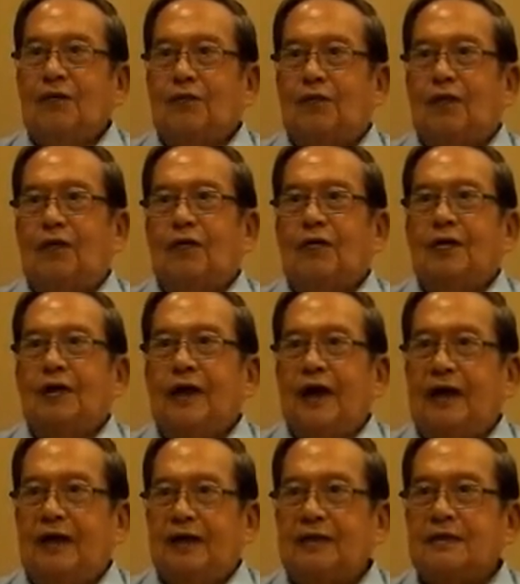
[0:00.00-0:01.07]
for
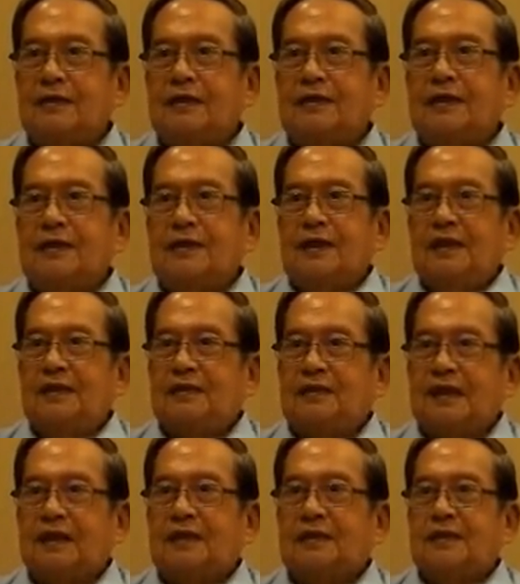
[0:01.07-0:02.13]
at least
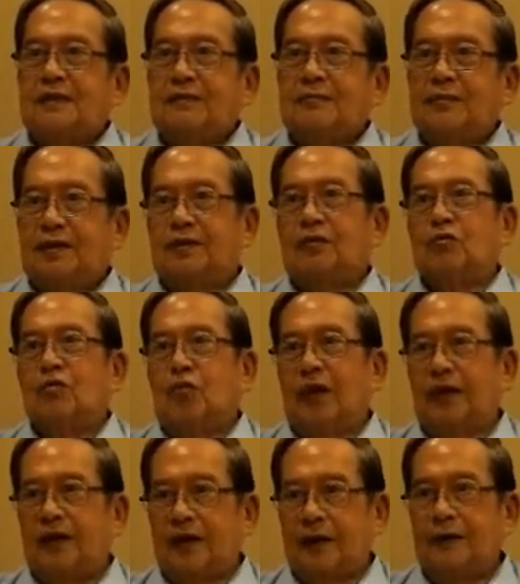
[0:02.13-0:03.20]
6 months to
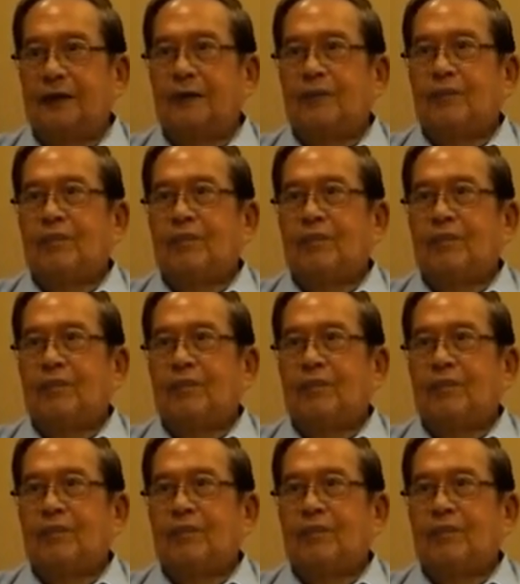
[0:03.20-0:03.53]
1 year.